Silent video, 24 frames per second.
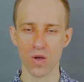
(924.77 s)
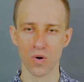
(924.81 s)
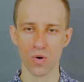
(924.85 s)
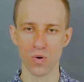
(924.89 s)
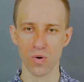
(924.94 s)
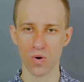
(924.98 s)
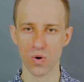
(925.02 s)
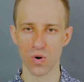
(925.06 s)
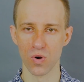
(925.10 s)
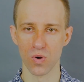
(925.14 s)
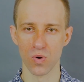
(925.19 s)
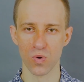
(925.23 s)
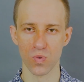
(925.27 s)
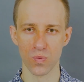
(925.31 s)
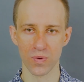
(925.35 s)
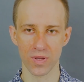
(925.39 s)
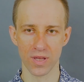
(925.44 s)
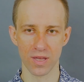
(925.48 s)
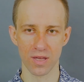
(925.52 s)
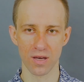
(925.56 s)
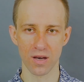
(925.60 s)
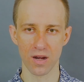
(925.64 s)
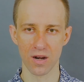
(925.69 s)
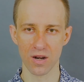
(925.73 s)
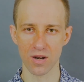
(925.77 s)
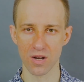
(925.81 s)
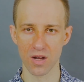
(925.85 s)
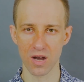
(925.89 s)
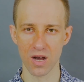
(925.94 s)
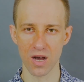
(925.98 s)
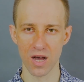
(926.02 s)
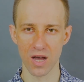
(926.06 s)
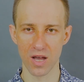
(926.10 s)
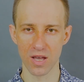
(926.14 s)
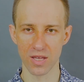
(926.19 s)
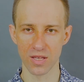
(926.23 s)
or we
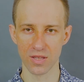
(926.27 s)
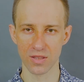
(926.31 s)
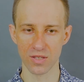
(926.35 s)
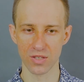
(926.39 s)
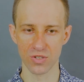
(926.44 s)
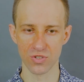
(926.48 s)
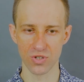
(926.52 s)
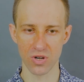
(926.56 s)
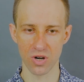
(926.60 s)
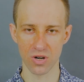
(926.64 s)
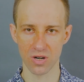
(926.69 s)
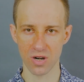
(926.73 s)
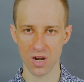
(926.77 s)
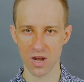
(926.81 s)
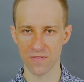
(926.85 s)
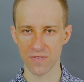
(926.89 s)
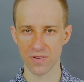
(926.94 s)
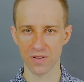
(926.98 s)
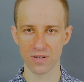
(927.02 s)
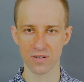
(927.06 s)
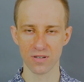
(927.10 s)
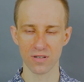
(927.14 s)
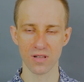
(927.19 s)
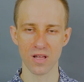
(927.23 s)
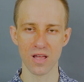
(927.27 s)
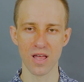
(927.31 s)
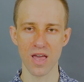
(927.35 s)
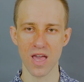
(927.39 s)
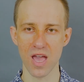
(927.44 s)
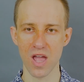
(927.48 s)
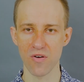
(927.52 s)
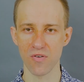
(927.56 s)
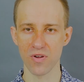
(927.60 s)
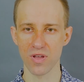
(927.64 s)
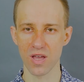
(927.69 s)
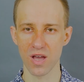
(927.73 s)
are in a geographical
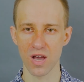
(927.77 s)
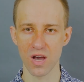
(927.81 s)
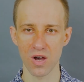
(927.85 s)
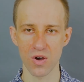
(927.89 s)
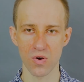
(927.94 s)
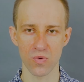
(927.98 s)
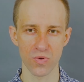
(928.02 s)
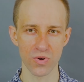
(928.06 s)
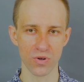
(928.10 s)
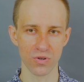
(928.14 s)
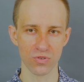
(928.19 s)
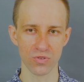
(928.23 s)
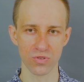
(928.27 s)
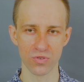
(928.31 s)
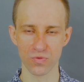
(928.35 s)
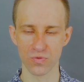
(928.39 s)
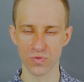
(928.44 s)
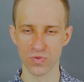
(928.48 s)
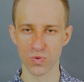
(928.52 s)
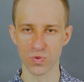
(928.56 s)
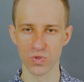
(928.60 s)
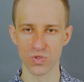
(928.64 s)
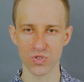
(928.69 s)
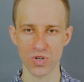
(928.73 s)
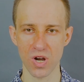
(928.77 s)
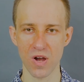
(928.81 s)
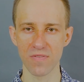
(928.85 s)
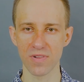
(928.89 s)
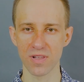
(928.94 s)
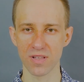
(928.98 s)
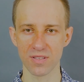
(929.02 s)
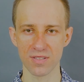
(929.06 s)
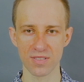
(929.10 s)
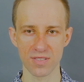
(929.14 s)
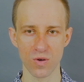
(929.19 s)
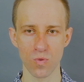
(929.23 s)
area, we're
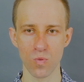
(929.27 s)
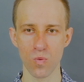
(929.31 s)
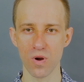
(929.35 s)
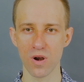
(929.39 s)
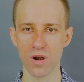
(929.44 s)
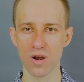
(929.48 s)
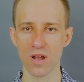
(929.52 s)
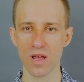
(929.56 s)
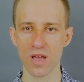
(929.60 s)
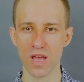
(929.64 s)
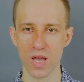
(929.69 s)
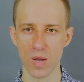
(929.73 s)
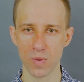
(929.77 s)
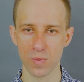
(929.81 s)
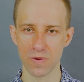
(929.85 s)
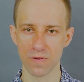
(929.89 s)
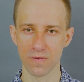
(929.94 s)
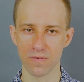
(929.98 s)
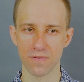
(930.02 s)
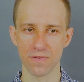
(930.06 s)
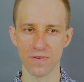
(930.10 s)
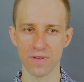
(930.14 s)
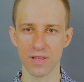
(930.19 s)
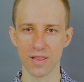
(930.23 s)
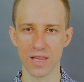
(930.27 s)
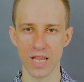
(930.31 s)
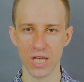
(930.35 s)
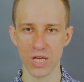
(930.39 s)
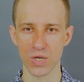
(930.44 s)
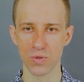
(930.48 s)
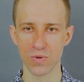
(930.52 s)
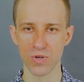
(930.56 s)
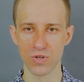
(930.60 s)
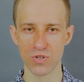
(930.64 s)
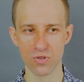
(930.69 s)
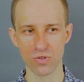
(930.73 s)
traveling somewhere, we feel
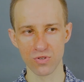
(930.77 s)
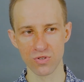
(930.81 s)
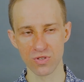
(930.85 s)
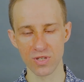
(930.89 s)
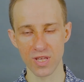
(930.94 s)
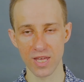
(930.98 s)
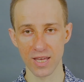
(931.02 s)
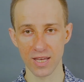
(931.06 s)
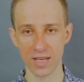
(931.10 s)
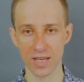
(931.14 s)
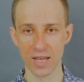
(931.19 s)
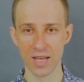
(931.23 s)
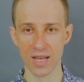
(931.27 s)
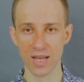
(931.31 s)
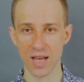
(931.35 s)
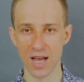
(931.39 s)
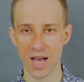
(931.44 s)
like we should take